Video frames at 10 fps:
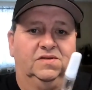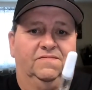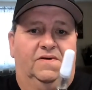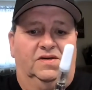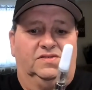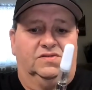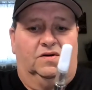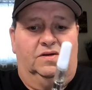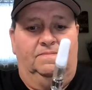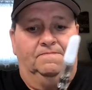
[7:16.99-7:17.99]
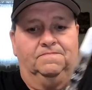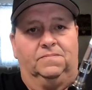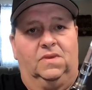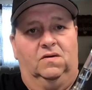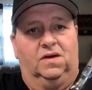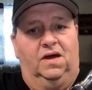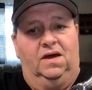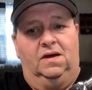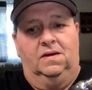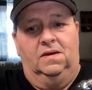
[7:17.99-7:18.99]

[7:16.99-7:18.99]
device on, okay?